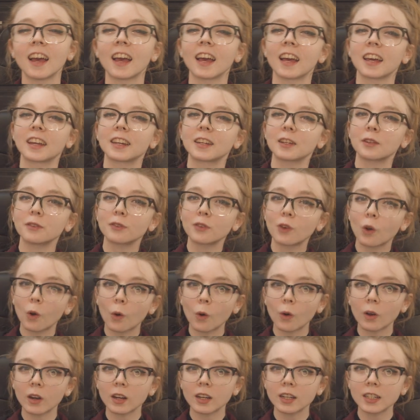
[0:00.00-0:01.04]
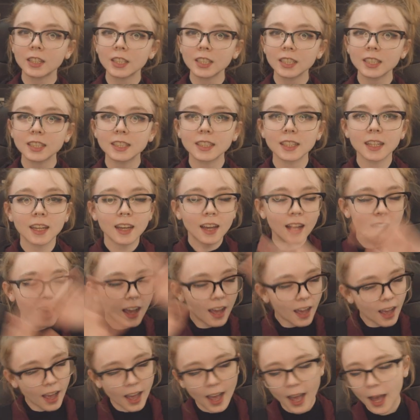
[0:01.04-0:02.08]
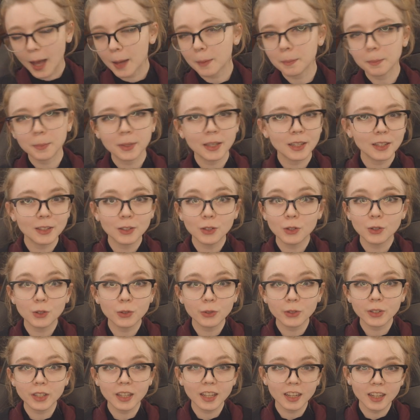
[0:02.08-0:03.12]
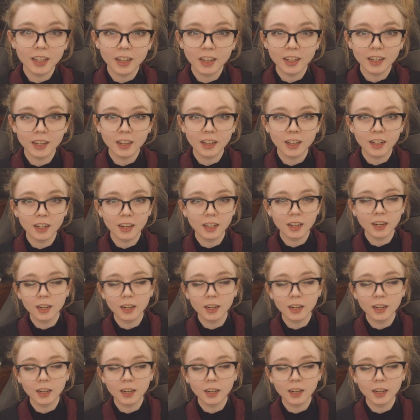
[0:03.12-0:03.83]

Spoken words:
And of course, Happy New Year!